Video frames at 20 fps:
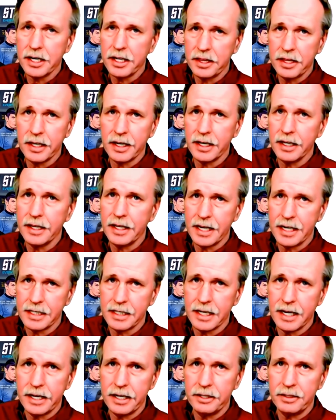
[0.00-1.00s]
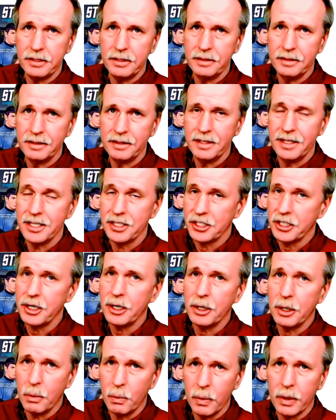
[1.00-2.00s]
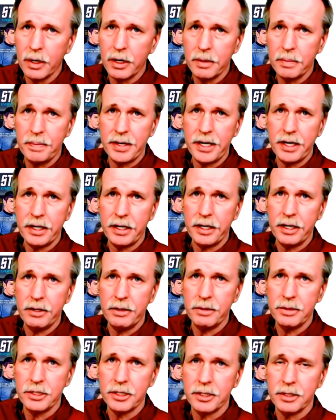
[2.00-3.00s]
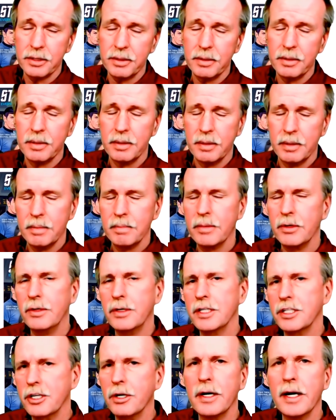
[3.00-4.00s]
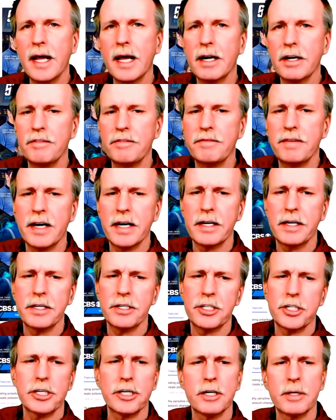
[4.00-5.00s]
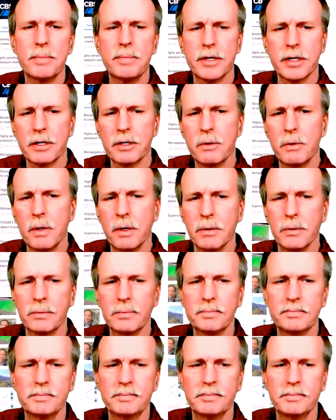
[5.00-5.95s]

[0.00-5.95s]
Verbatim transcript: anything in that title? Is there a word being used? But let's go down and find his cherry-pick quote.